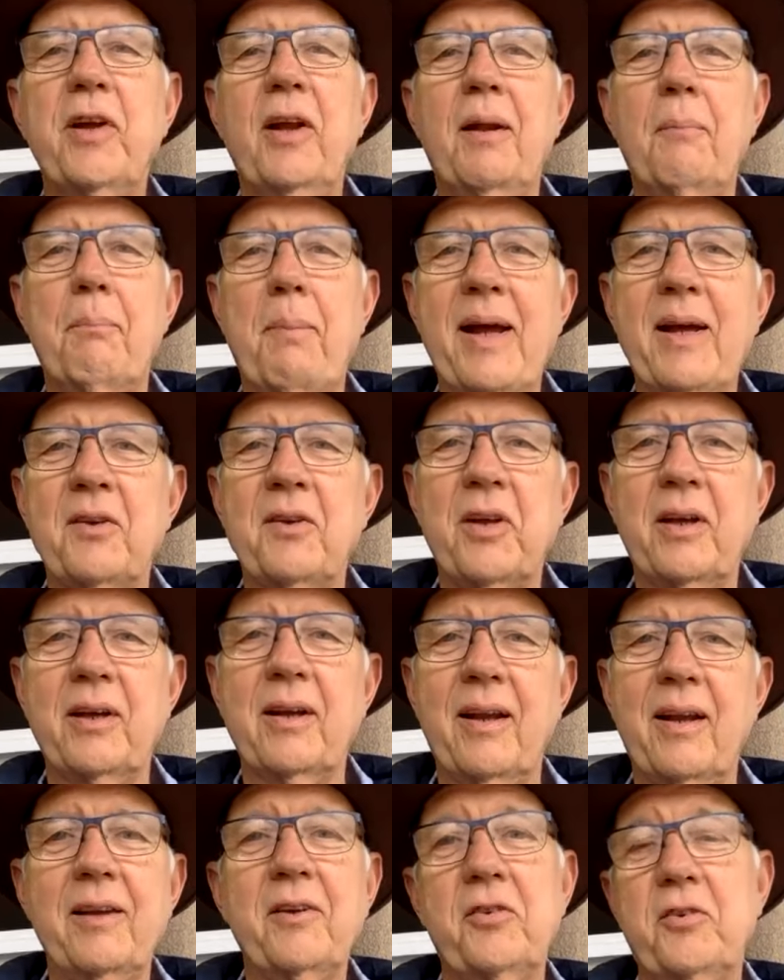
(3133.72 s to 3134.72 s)
still
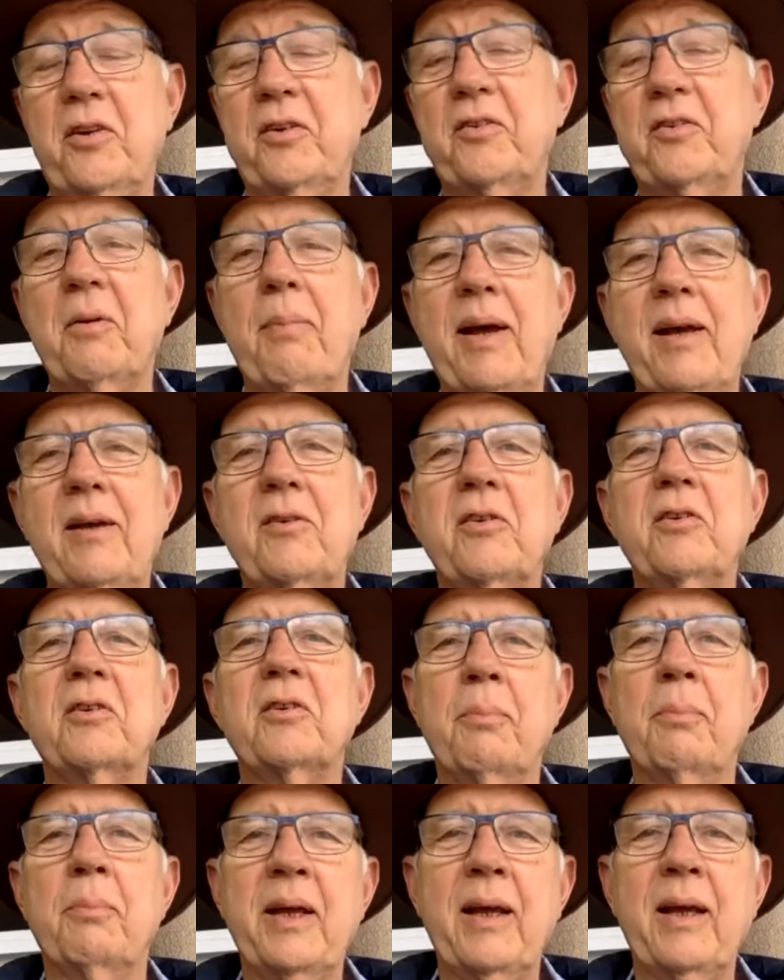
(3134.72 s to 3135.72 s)
amazing. At least it's amazing
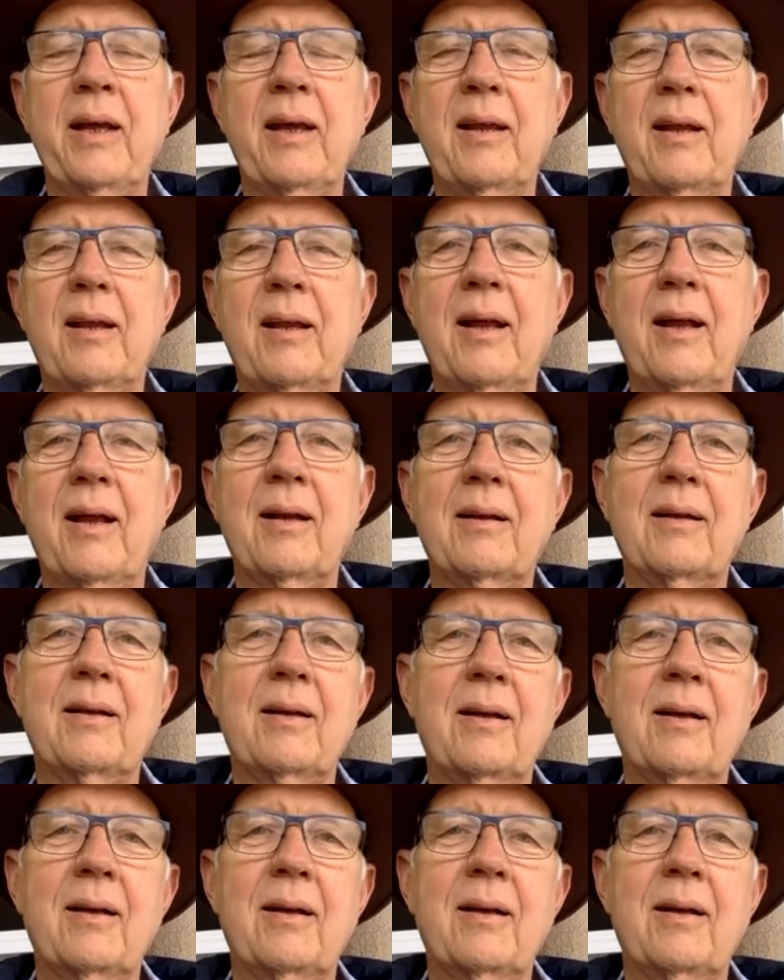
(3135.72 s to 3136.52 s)
to me that